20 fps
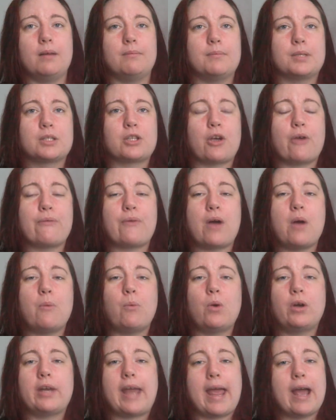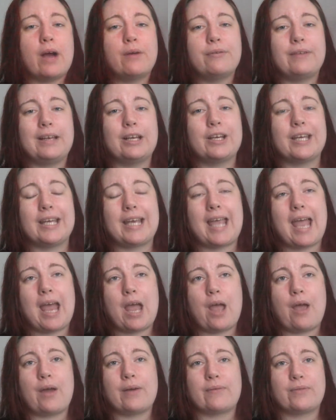So if I want healthy looking
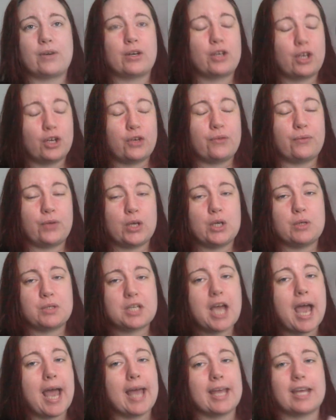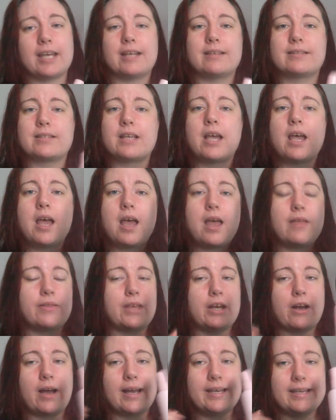hair for a good few days,
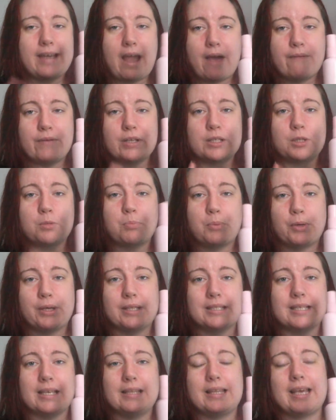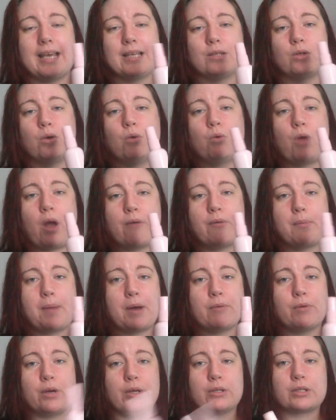then I never spritz this all over my
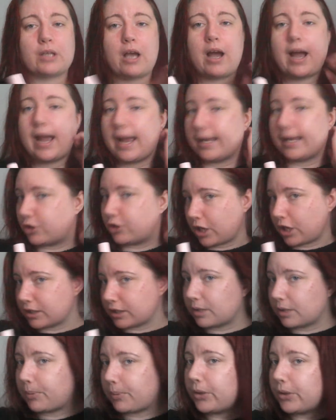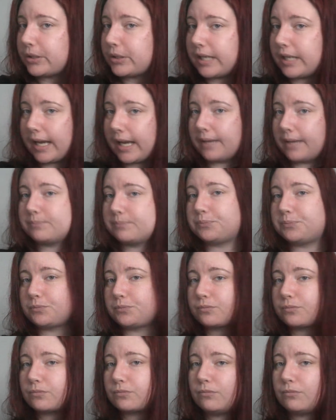roots. I just put it
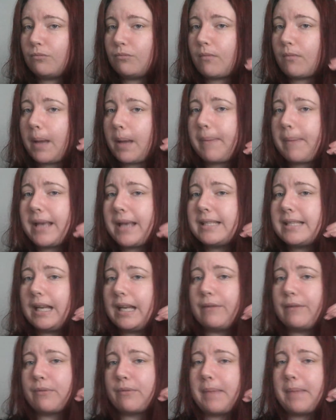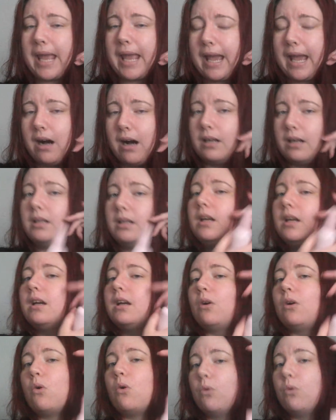basically from here
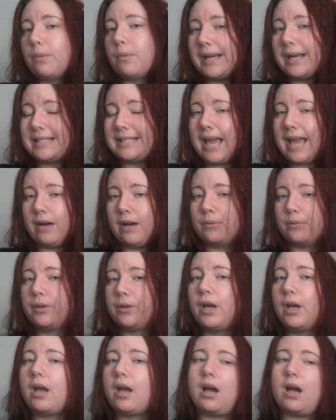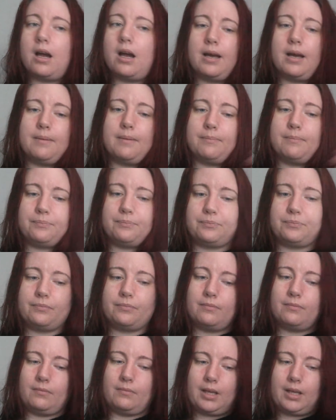all the way down.
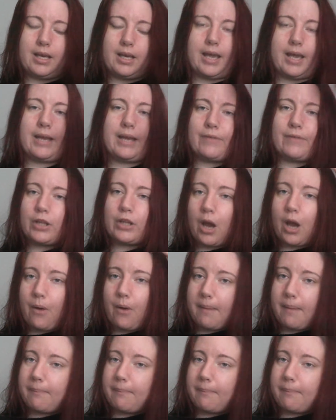Yeah, even though I'm